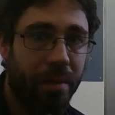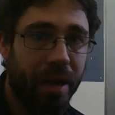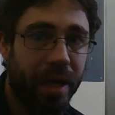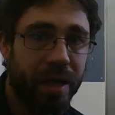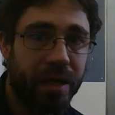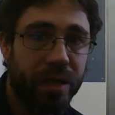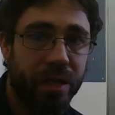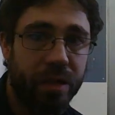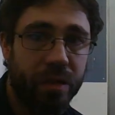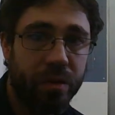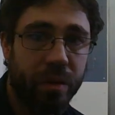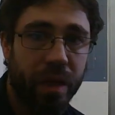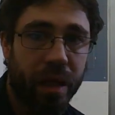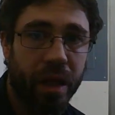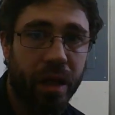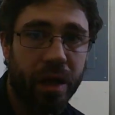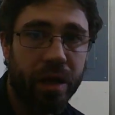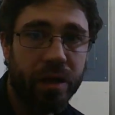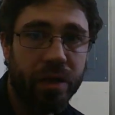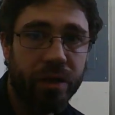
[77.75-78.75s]
because those with
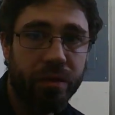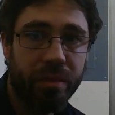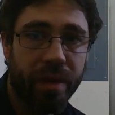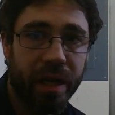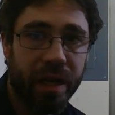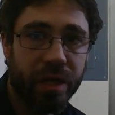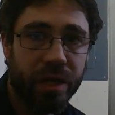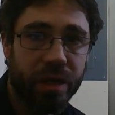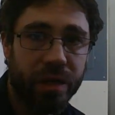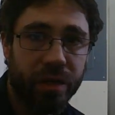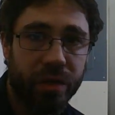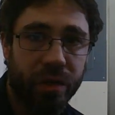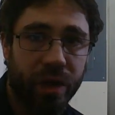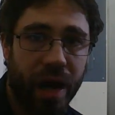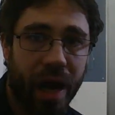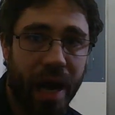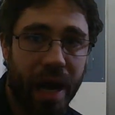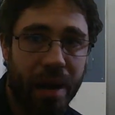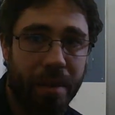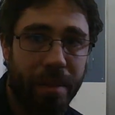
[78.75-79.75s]
larger ranges or
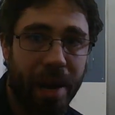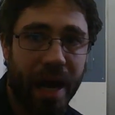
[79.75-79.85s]
higher